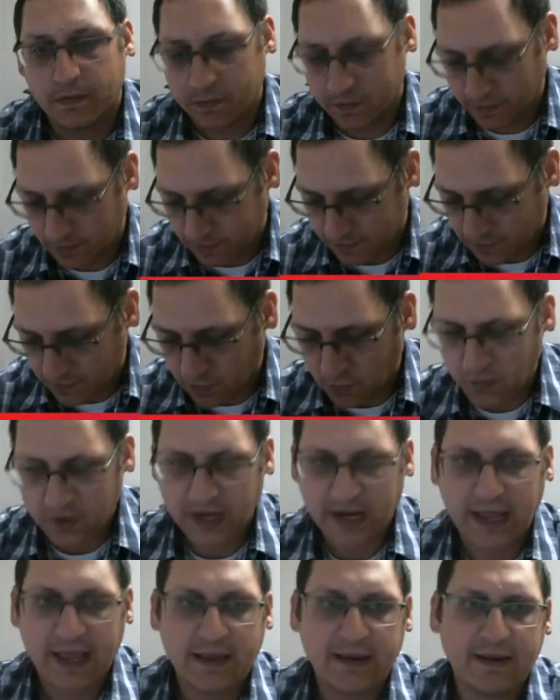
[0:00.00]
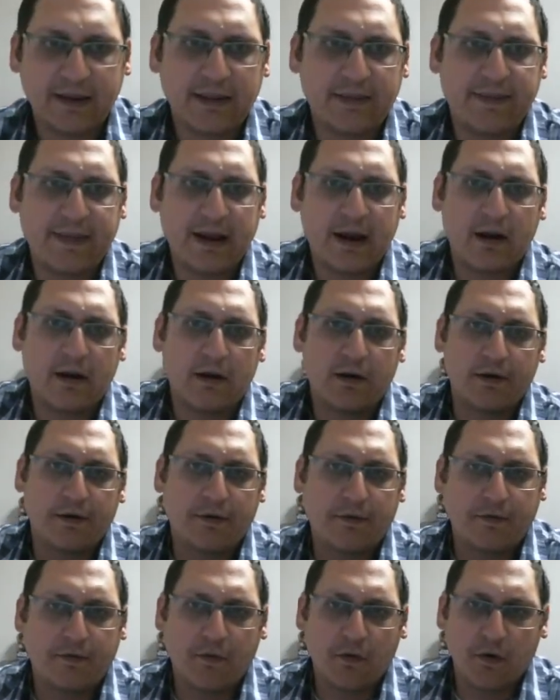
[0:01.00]
So we're gonna end it there
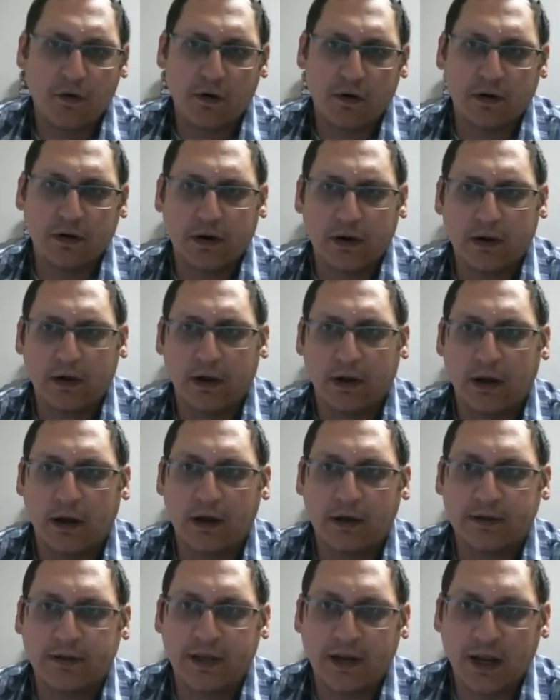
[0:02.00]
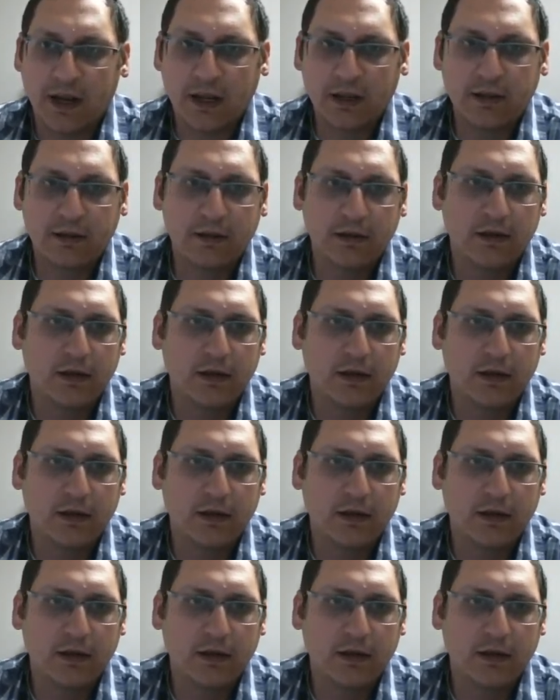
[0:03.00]
for tonight.